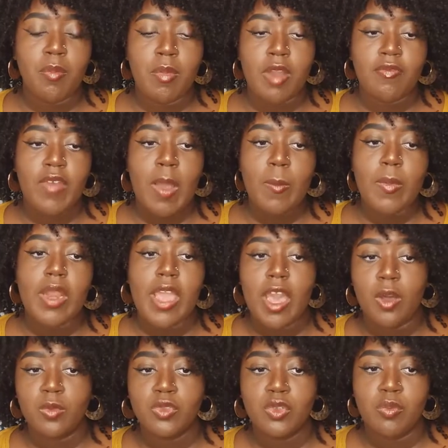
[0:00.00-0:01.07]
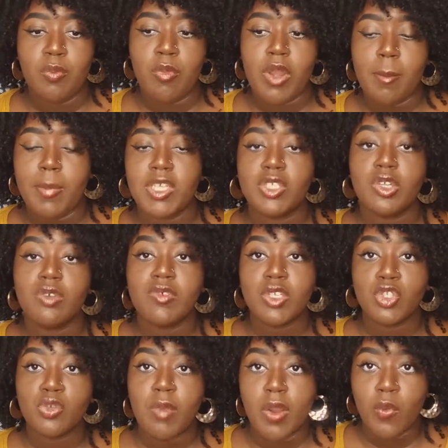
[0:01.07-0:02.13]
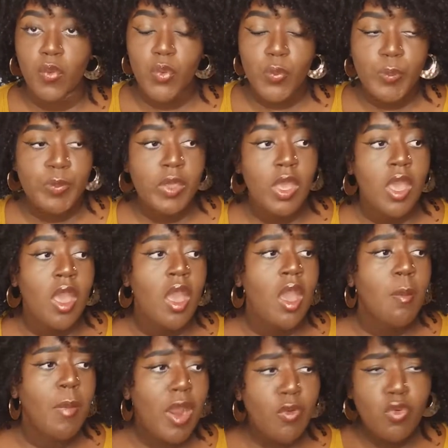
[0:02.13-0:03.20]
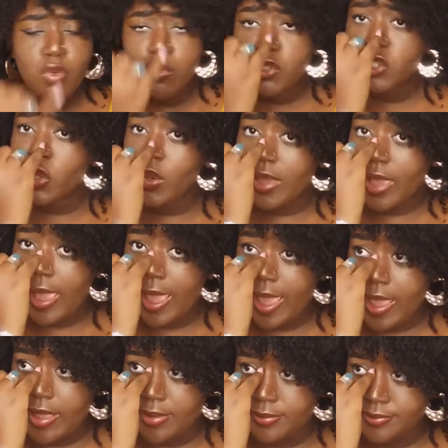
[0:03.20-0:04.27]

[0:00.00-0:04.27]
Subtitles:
my family helped to bring my stuff into my room. My room was okay,